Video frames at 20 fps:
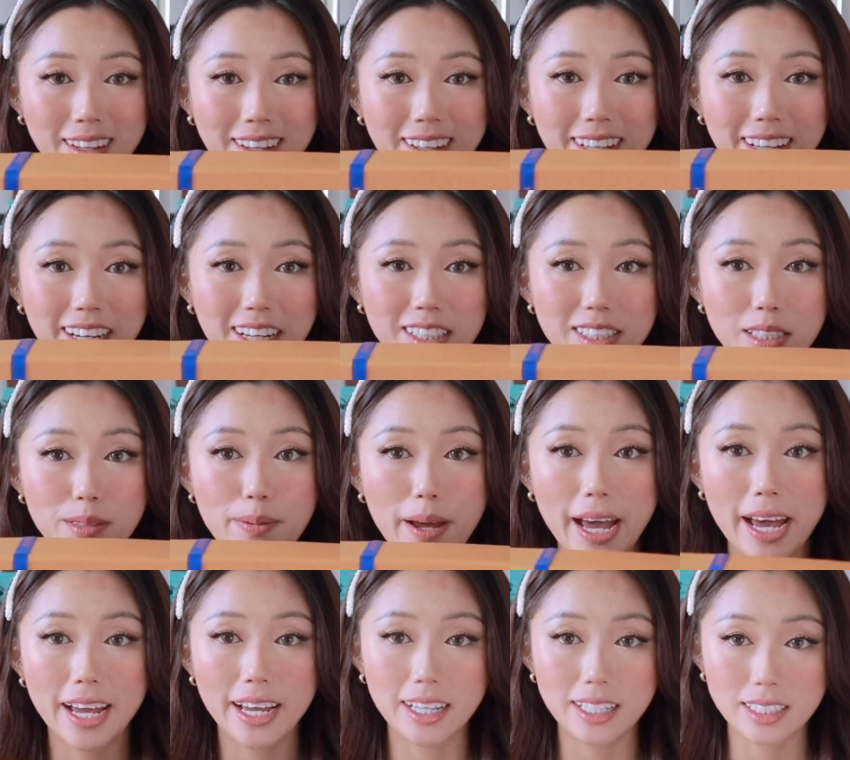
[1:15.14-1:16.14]
here's the
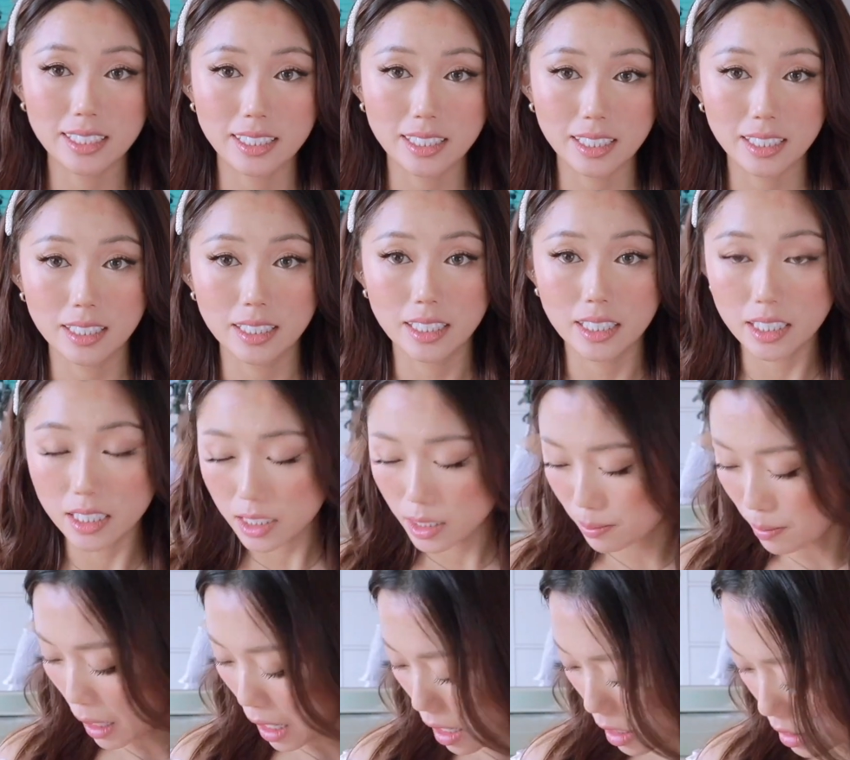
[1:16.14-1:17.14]
bag, still in its
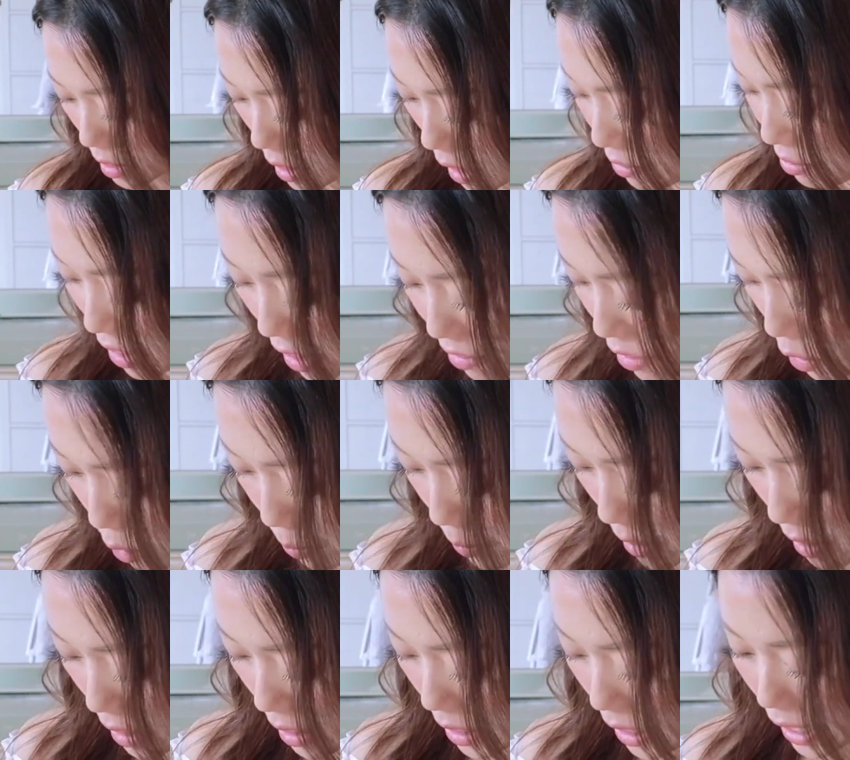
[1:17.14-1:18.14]
box. I've never
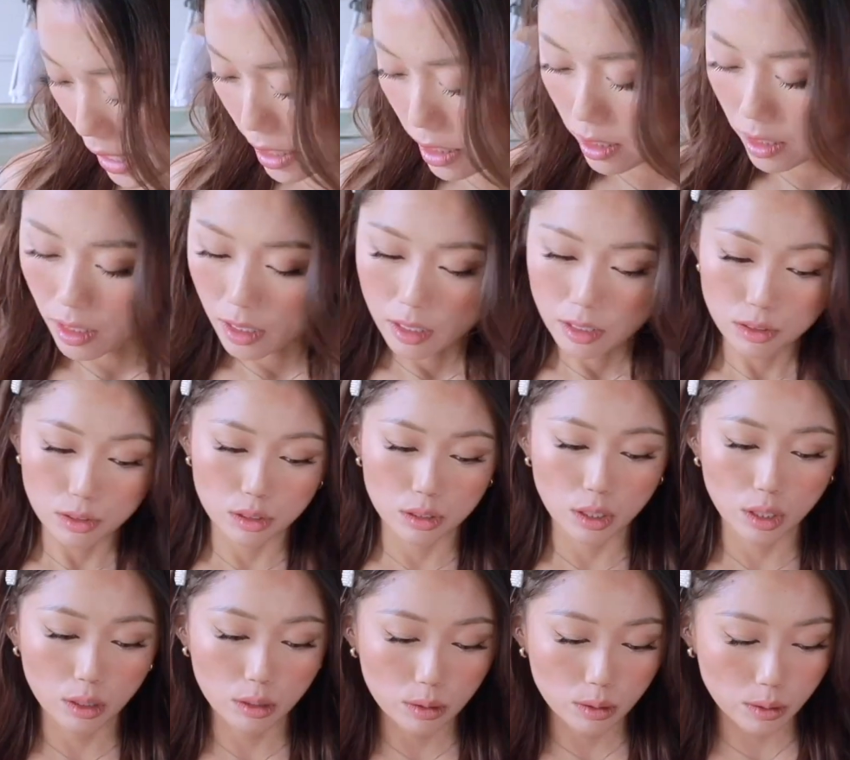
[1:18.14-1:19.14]
opened it yet.
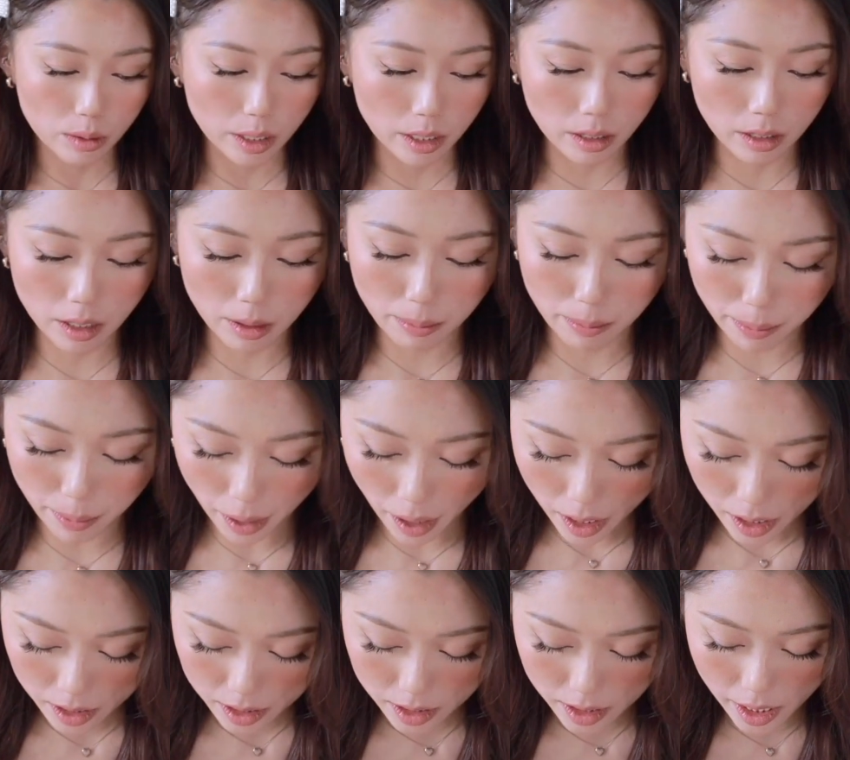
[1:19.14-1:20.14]
So in the
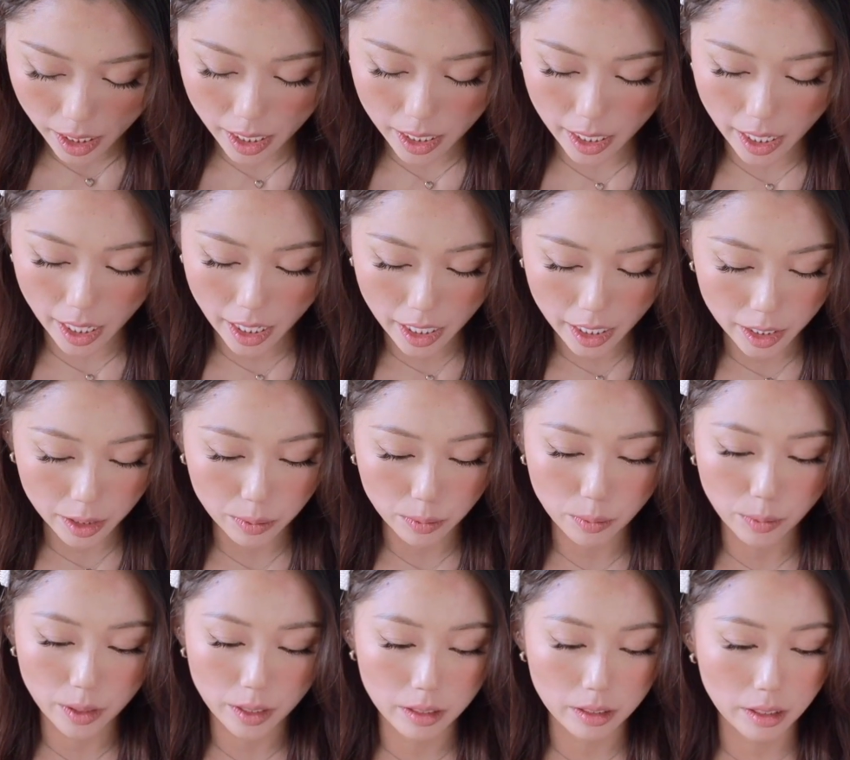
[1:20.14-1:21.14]
box, it came
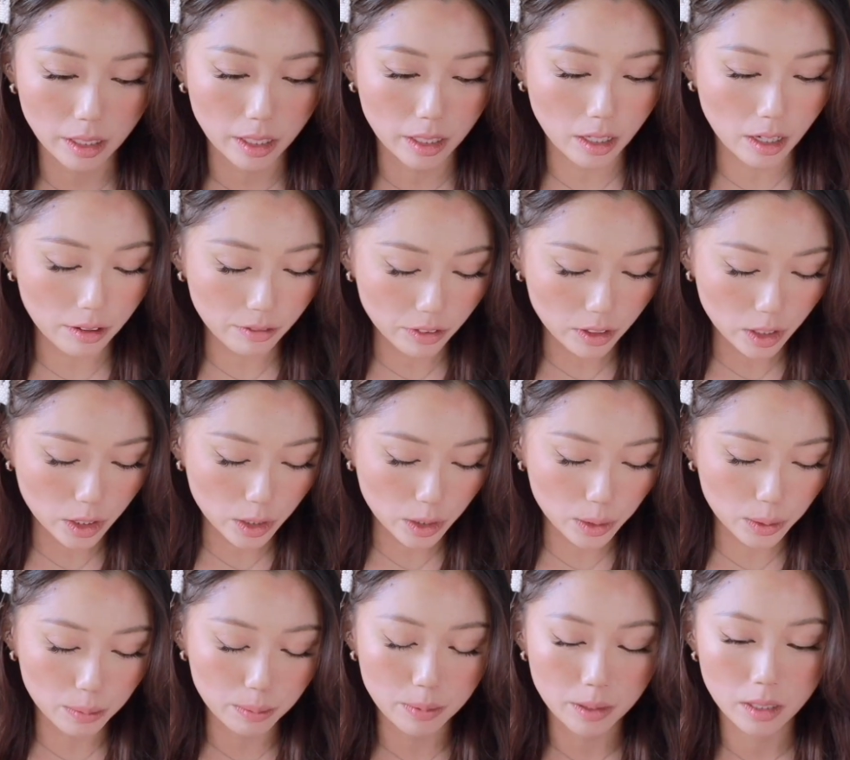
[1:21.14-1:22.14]
with an
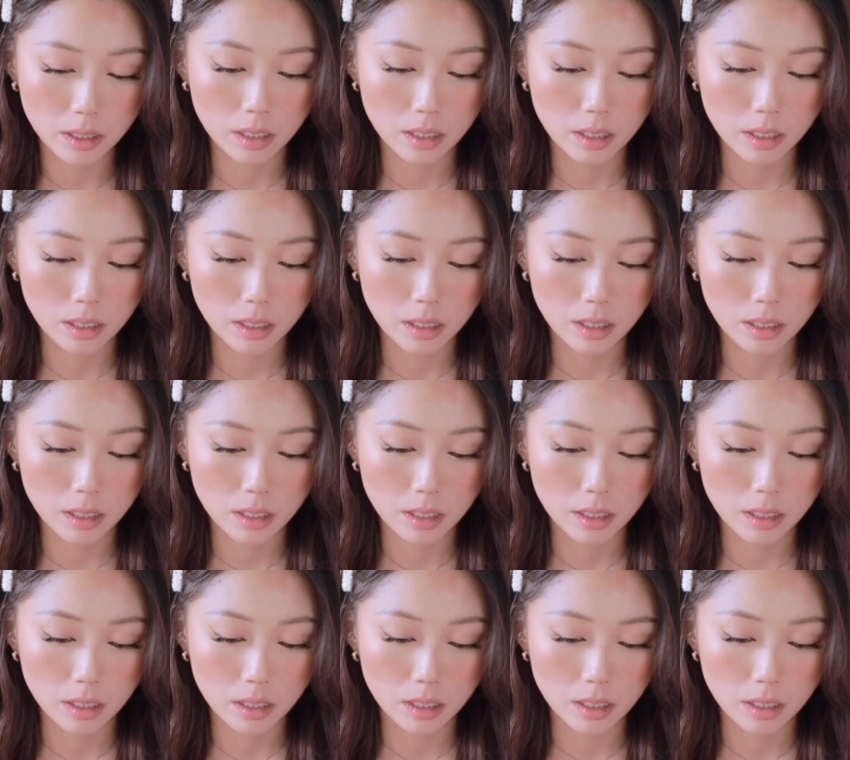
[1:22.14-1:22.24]
envelope.